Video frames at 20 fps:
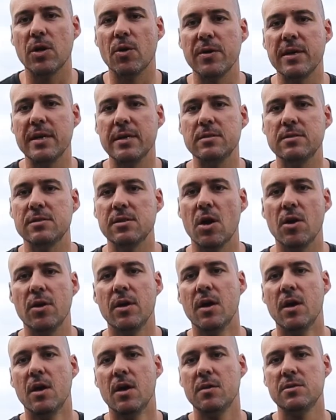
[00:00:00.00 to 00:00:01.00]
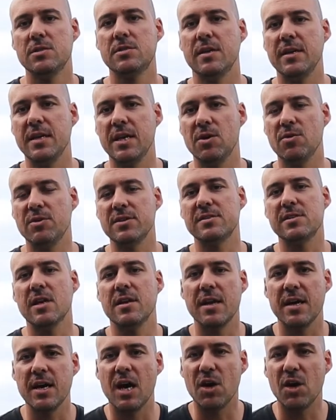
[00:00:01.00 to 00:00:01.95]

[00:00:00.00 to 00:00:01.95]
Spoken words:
on here. So sitting here on a Sunday